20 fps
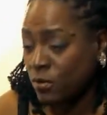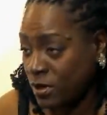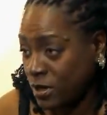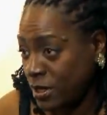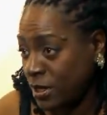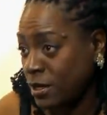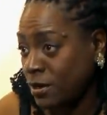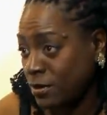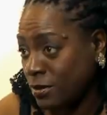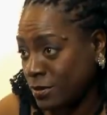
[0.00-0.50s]
Over the
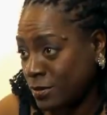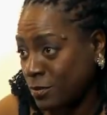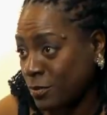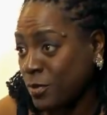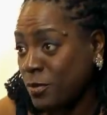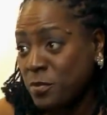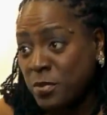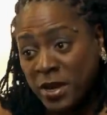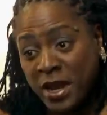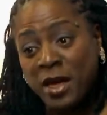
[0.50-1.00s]
years,
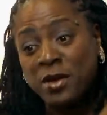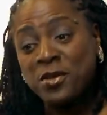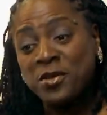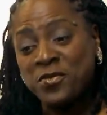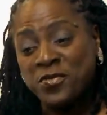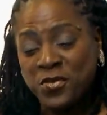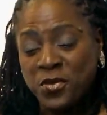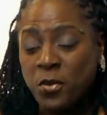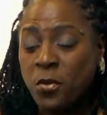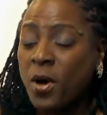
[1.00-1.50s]
we've been out here
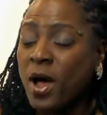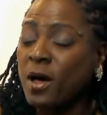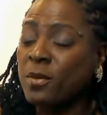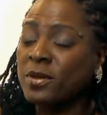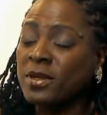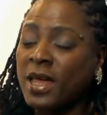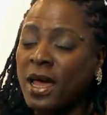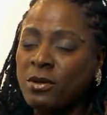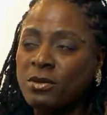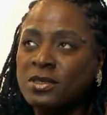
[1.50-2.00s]
for a while.
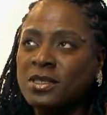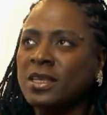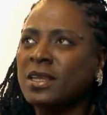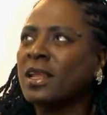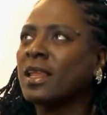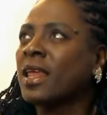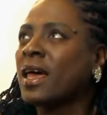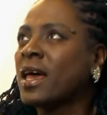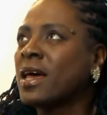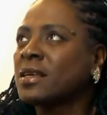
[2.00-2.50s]
I would say the
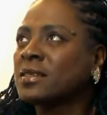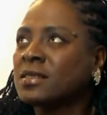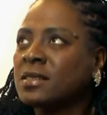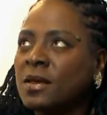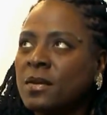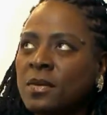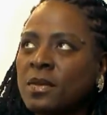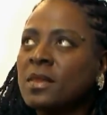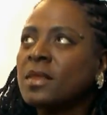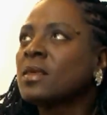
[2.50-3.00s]
last
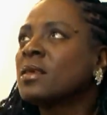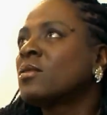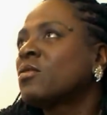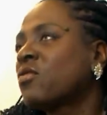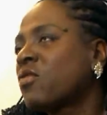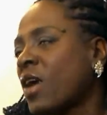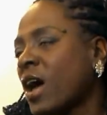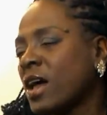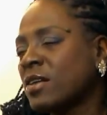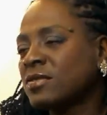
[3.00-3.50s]

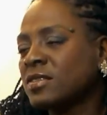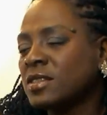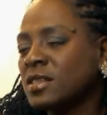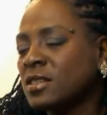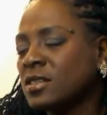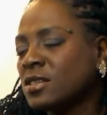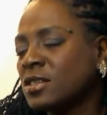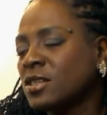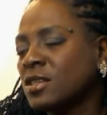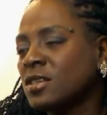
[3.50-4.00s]
five,
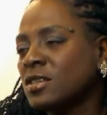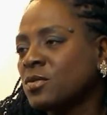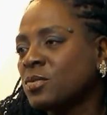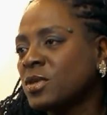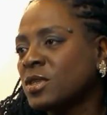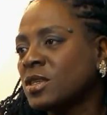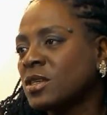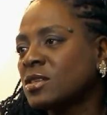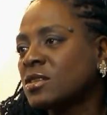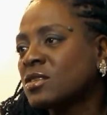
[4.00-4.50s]
six years, we
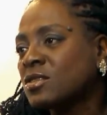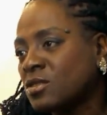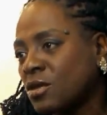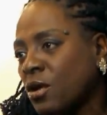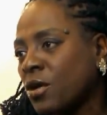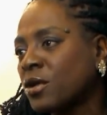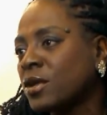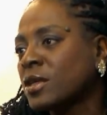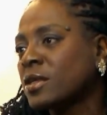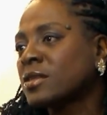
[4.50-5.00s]
just
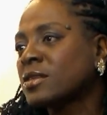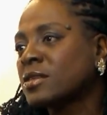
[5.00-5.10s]
started